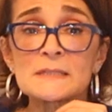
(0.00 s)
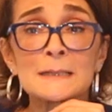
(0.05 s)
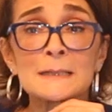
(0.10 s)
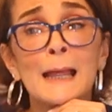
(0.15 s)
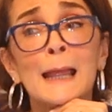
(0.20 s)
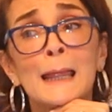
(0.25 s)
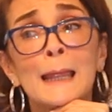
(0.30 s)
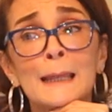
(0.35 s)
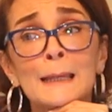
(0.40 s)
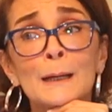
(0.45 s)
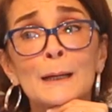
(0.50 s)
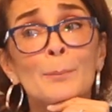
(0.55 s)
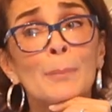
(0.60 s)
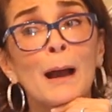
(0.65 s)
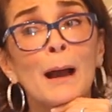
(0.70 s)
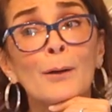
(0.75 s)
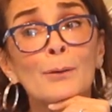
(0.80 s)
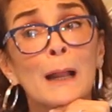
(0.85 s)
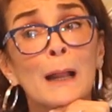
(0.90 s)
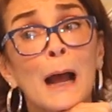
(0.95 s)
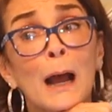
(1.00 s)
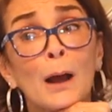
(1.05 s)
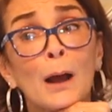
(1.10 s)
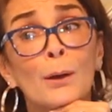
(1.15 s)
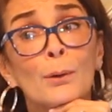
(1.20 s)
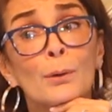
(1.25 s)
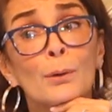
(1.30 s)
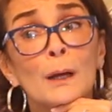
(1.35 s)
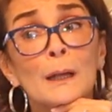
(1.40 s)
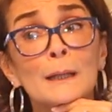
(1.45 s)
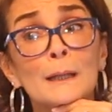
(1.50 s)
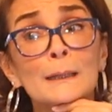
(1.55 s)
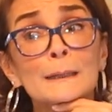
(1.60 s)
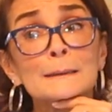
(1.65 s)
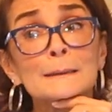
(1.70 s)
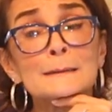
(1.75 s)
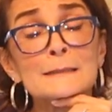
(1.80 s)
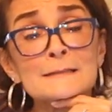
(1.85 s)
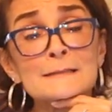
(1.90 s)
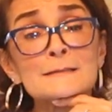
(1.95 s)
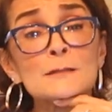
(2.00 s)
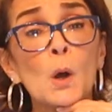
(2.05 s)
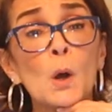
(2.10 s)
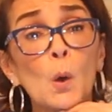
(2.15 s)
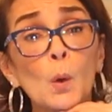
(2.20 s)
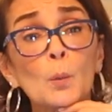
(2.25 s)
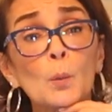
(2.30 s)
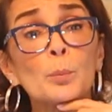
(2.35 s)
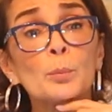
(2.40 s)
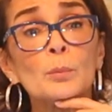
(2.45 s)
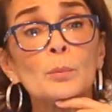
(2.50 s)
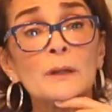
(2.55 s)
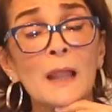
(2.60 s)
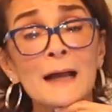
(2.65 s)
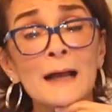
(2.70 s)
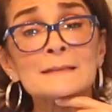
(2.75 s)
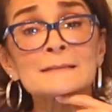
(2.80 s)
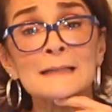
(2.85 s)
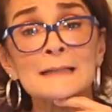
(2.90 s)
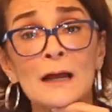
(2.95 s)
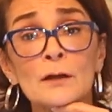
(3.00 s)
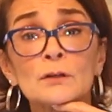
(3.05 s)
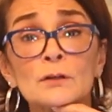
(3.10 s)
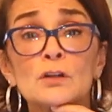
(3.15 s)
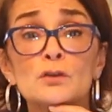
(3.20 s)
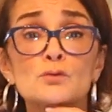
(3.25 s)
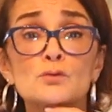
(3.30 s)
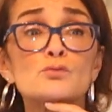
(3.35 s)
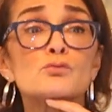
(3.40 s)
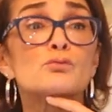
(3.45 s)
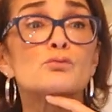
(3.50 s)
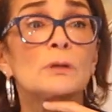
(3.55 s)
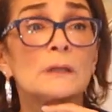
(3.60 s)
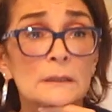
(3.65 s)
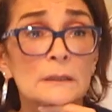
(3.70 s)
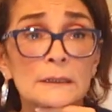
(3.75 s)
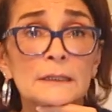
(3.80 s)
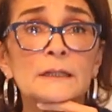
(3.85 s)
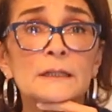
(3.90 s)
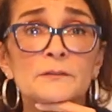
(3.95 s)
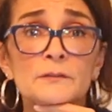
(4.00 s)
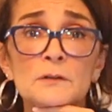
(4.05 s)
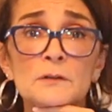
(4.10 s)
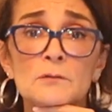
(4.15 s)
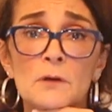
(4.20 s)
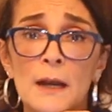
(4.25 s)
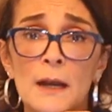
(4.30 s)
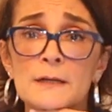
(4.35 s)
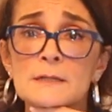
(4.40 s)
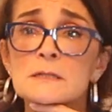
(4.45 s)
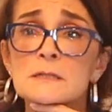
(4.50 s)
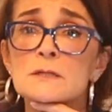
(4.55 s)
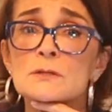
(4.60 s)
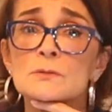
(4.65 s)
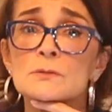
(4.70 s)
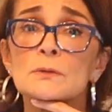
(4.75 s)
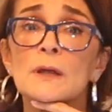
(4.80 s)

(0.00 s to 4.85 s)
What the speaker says: today about how this whole lockdown is really giving rise to